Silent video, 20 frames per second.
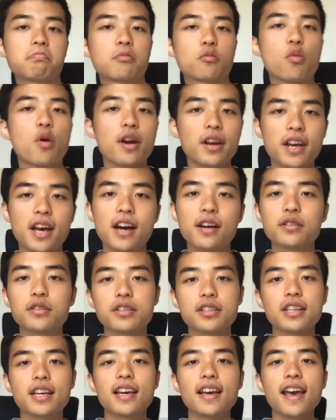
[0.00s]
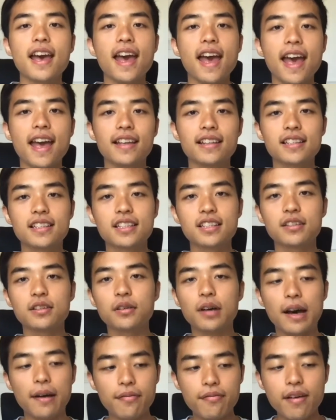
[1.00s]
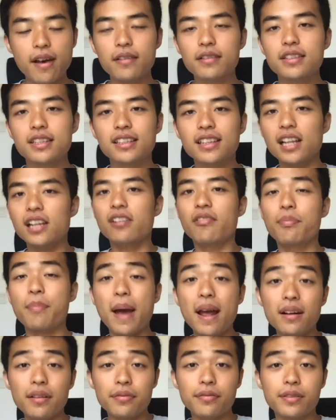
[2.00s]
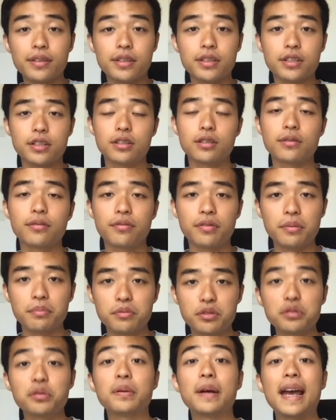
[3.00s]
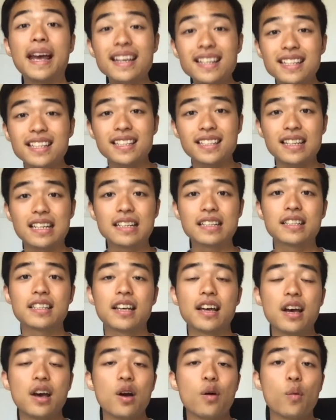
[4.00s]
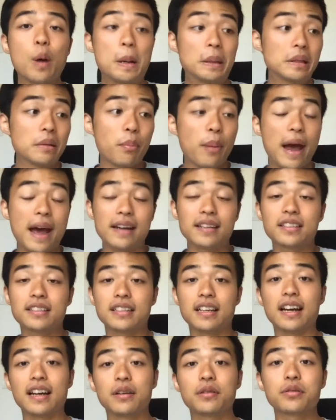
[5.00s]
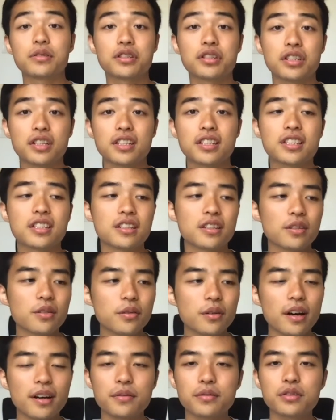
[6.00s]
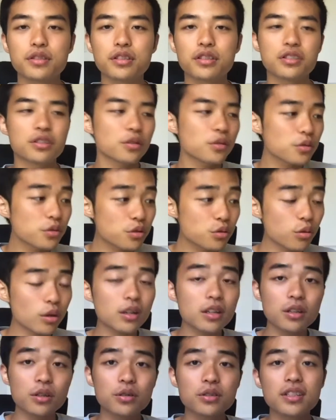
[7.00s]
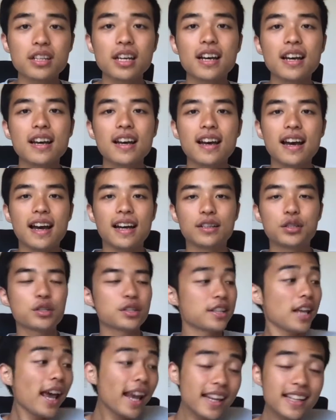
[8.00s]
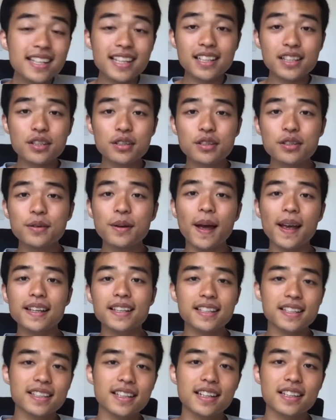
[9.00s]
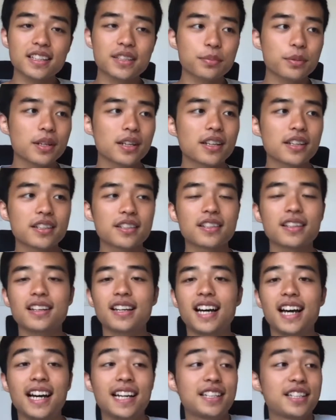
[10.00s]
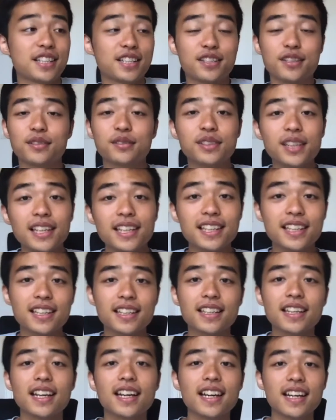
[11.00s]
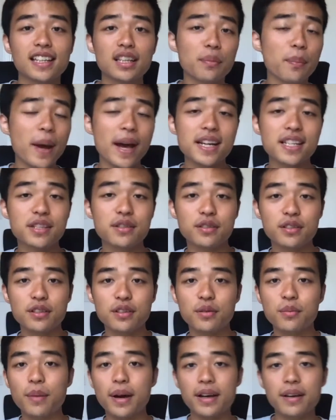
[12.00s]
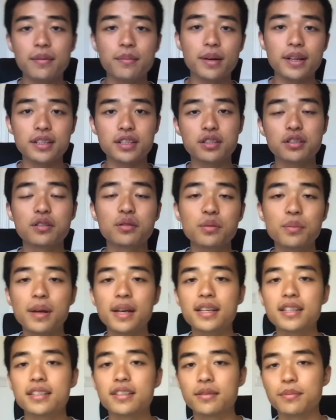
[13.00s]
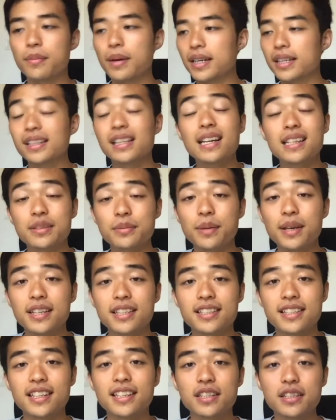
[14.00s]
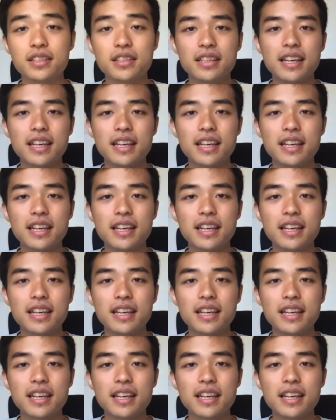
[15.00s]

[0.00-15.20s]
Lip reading: workouts, and I found a lot of benefits from doing exercise. While in the past I was just so struggled. I just hated to do exercise because I just don't like it. In the past, my schoolmates and my classmates, they